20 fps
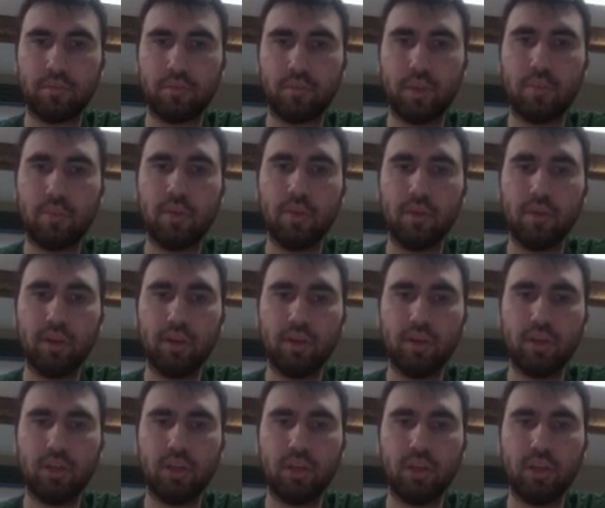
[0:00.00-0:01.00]
Maybe I
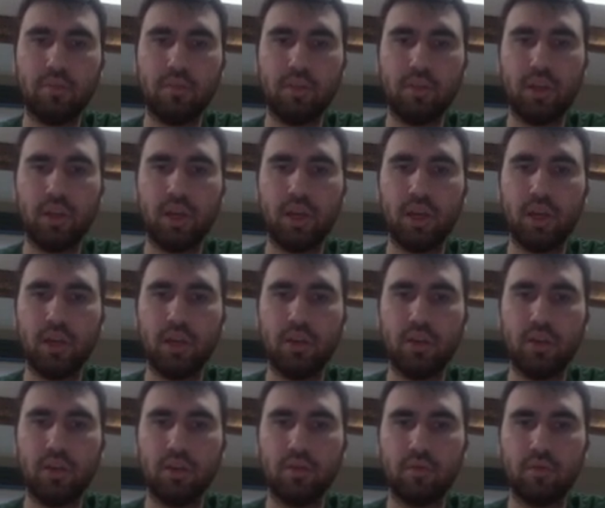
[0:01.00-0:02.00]
should keep the knight
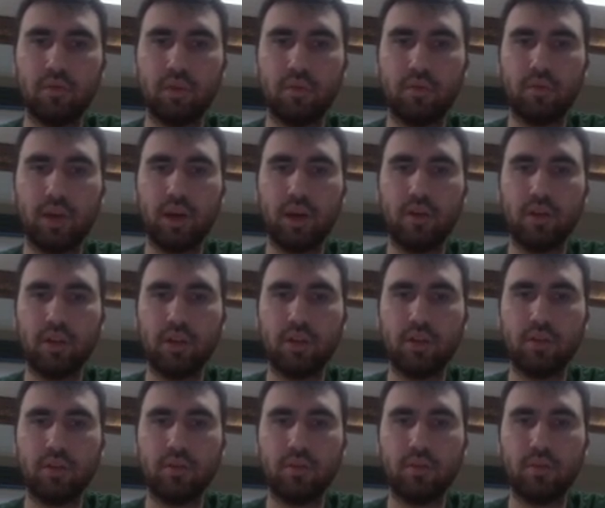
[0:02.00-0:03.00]
and reroute it
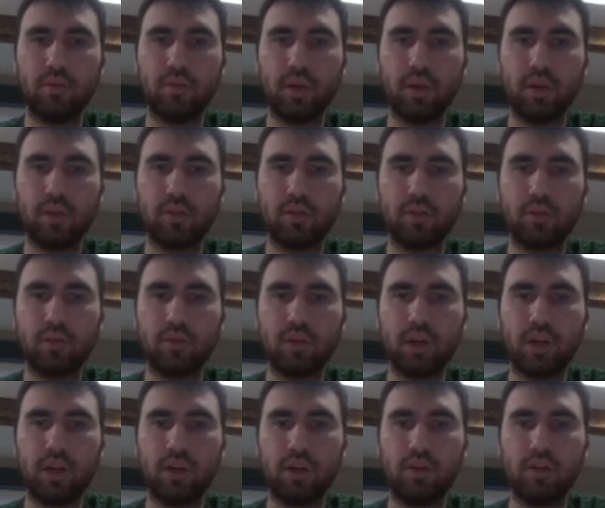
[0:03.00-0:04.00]
to a better
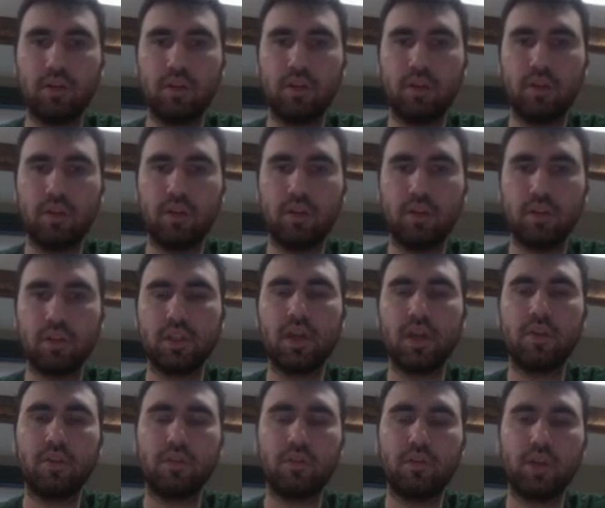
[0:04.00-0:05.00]
square, because
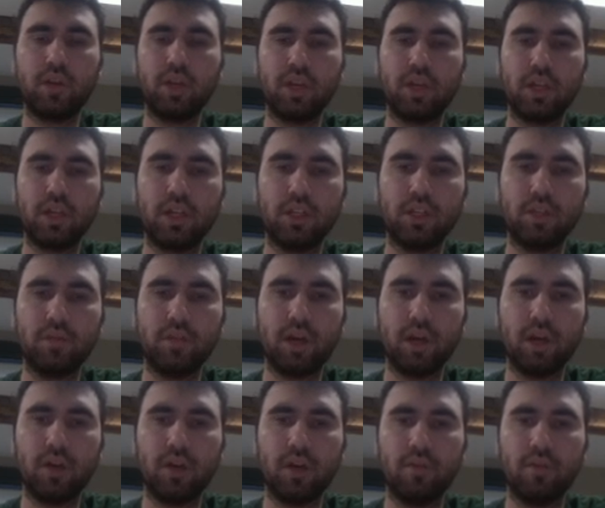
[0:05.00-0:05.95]
now they're threatening knight d5.